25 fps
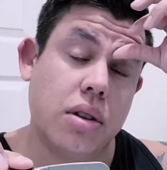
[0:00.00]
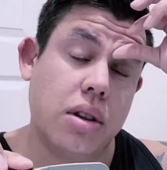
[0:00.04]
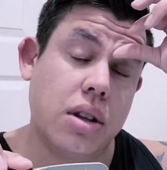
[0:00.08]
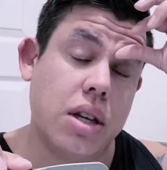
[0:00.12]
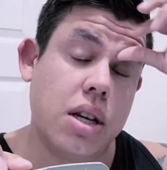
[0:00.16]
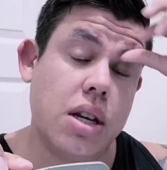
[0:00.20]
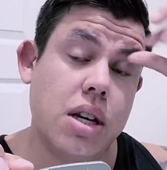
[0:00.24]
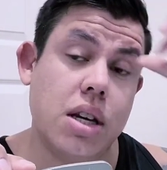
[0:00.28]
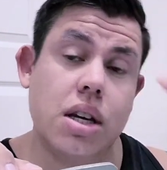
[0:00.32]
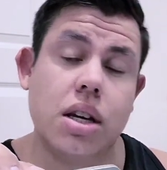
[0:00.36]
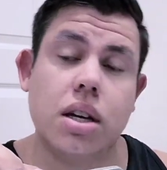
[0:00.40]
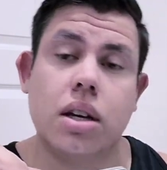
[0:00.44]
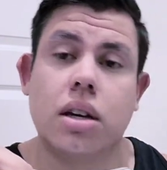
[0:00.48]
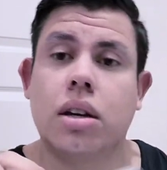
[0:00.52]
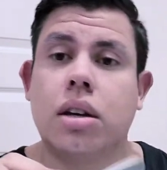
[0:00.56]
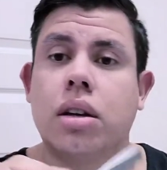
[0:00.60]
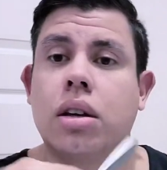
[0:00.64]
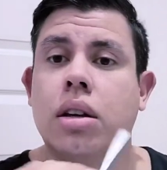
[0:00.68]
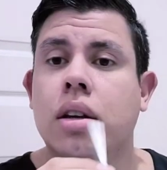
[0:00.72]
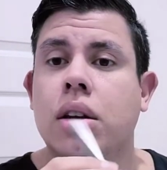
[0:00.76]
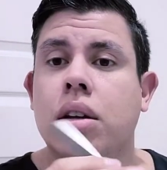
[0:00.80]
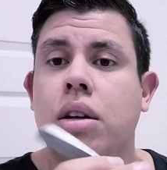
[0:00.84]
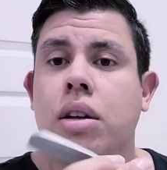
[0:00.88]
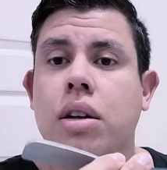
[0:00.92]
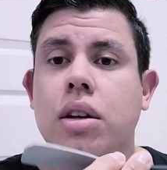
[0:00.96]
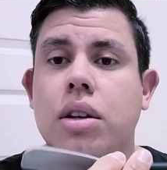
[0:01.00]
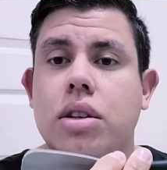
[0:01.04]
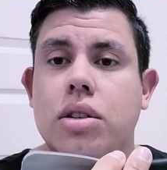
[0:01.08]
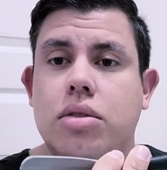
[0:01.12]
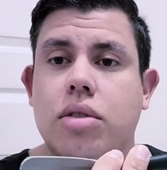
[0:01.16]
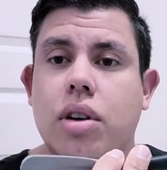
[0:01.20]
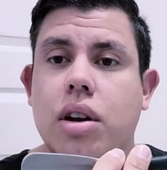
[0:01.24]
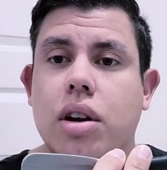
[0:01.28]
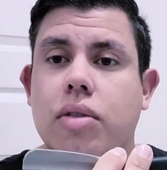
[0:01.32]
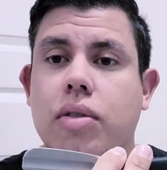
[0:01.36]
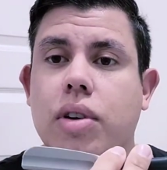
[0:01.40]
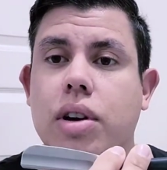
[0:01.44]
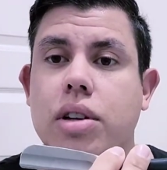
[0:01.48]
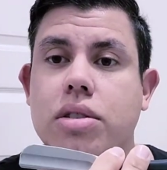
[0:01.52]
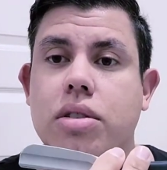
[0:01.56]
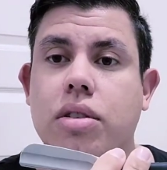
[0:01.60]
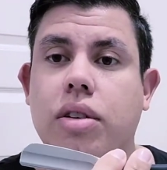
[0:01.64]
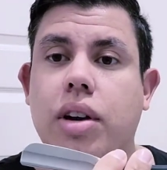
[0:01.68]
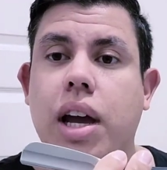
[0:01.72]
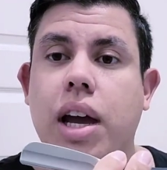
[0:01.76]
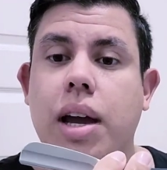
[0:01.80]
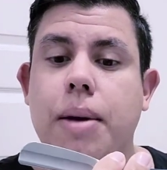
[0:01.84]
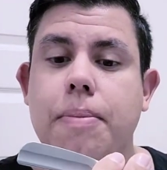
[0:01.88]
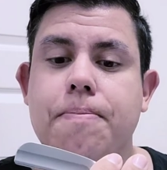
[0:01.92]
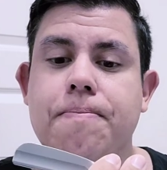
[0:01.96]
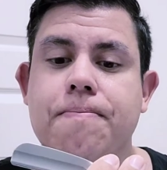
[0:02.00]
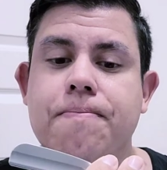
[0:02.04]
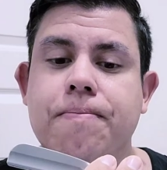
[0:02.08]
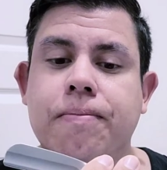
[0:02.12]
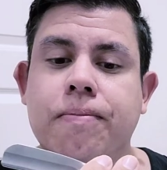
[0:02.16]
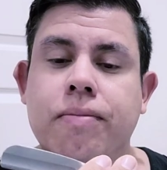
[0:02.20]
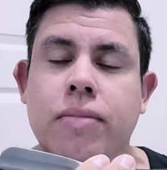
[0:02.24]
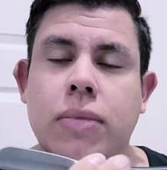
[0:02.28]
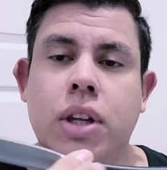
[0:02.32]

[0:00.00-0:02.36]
the straight razor game.